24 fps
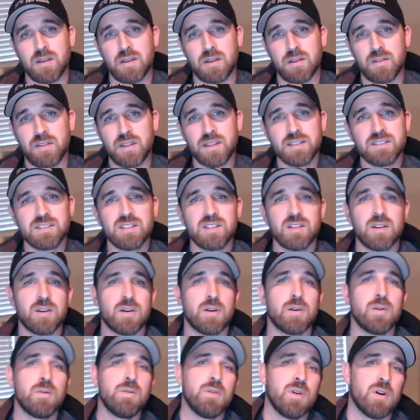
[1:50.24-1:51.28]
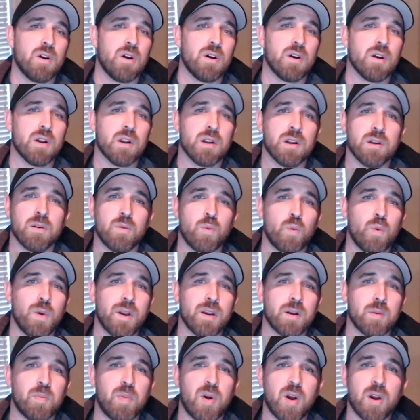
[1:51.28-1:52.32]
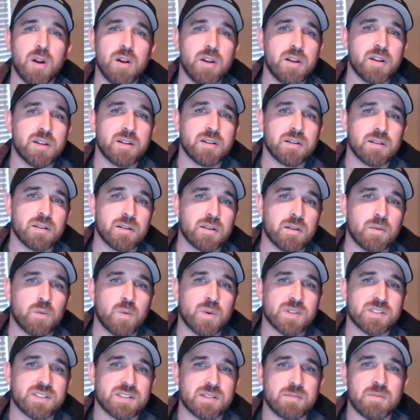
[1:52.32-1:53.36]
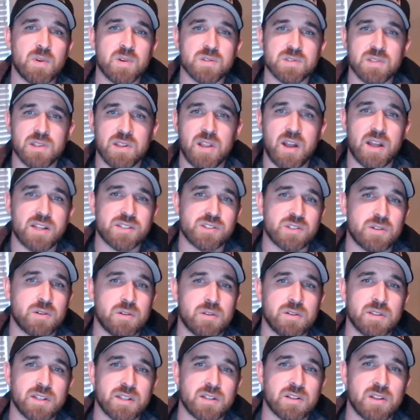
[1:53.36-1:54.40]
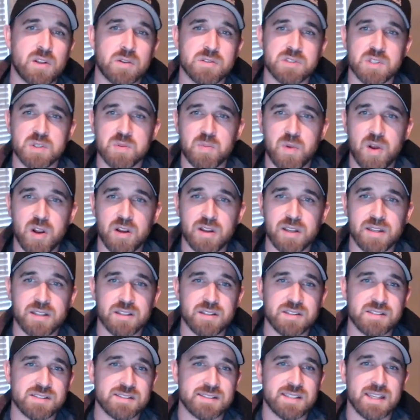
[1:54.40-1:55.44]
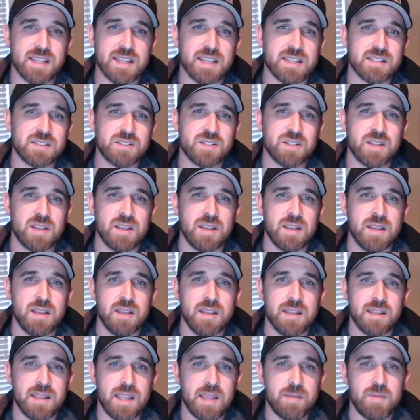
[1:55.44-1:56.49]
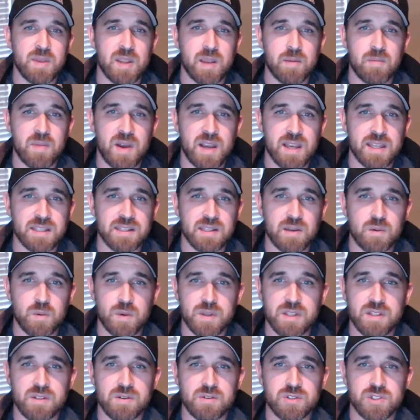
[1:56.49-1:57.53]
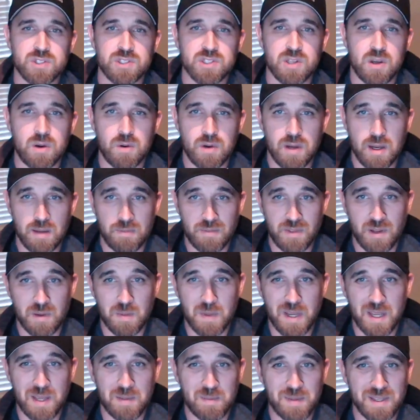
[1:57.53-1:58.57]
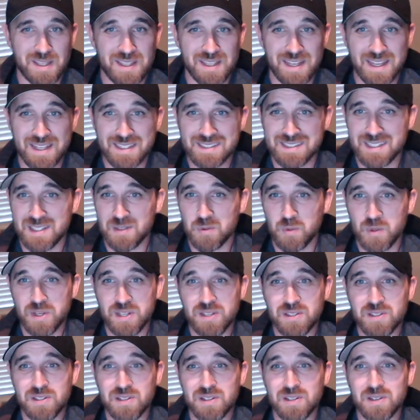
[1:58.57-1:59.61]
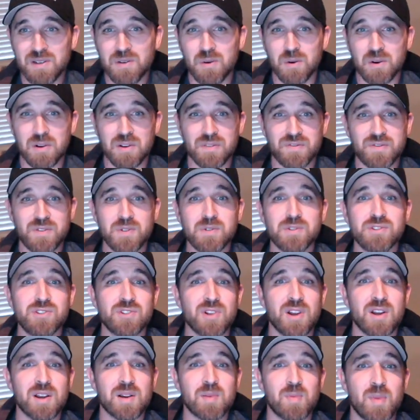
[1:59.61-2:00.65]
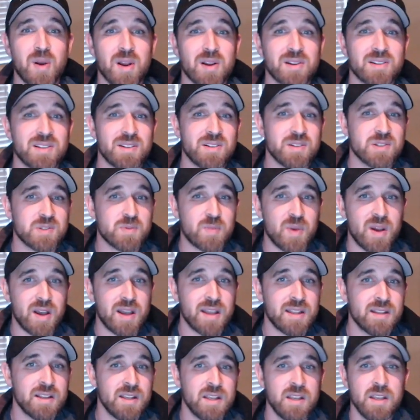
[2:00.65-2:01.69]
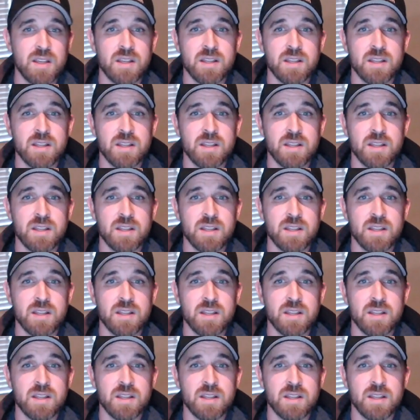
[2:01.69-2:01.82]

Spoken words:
Things to know are where to park, what's the most logical and closest parking to the stage, keeping in mind that when you show up there might be an 18-wheeler or a food truck parked in your spot.